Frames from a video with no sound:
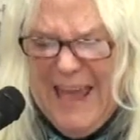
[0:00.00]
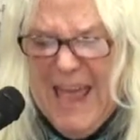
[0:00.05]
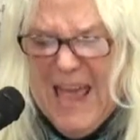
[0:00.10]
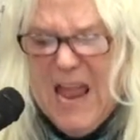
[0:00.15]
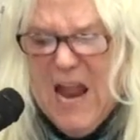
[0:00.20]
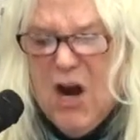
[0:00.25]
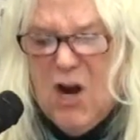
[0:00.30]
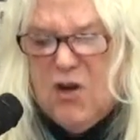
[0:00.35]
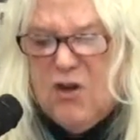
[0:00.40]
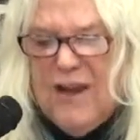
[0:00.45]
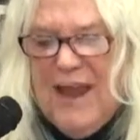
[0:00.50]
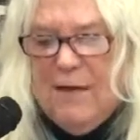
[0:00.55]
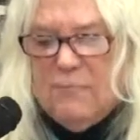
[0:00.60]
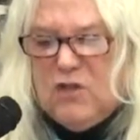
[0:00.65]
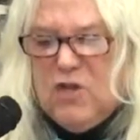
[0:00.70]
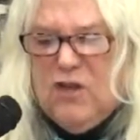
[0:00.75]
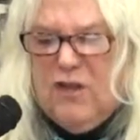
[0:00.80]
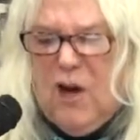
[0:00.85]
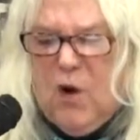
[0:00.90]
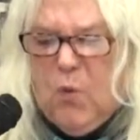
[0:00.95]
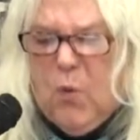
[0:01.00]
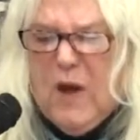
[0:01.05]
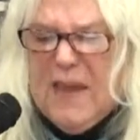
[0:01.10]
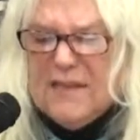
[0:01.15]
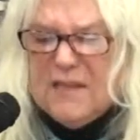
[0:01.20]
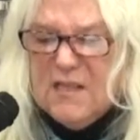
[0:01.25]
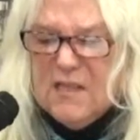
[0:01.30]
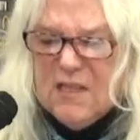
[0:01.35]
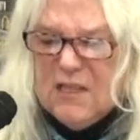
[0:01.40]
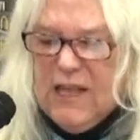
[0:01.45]
hair down to their
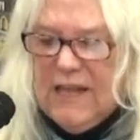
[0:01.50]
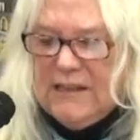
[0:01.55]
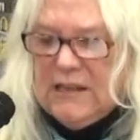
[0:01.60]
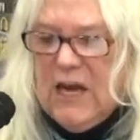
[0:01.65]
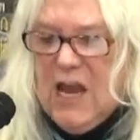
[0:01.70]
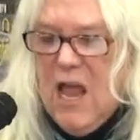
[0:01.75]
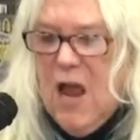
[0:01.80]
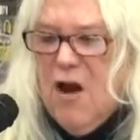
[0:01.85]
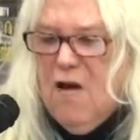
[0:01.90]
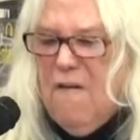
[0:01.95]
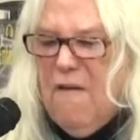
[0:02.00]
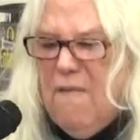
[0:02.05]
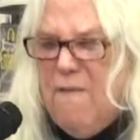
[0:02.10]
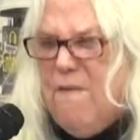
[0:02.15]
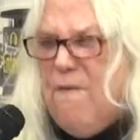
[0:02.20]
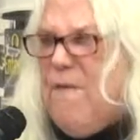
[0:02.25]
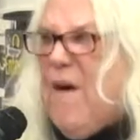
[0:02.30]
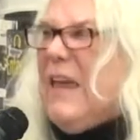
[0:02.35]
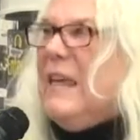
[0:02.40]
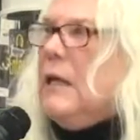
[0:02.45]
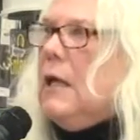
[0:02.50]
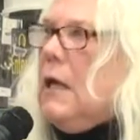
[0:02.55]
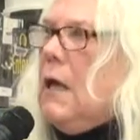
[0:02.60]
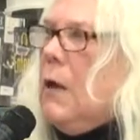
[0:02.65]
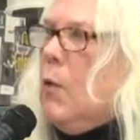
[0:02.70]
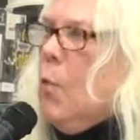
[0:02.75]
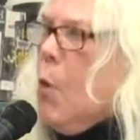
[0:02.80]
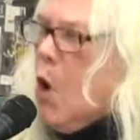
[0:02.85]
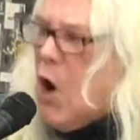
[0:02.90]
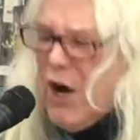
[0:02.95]
waists like the hair of
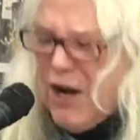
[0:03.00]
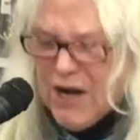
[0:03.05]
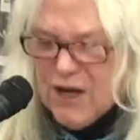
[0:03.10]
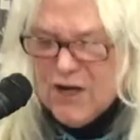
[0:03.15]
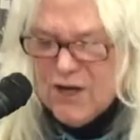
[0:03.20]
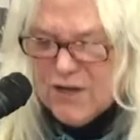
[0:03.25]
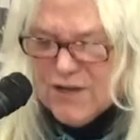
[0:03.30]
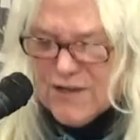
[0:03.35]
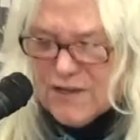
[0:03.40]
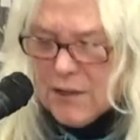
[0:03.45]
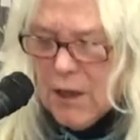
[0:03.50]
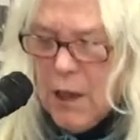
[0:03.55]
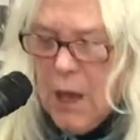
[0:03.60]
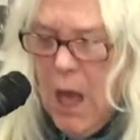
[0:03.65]
Viking warriors,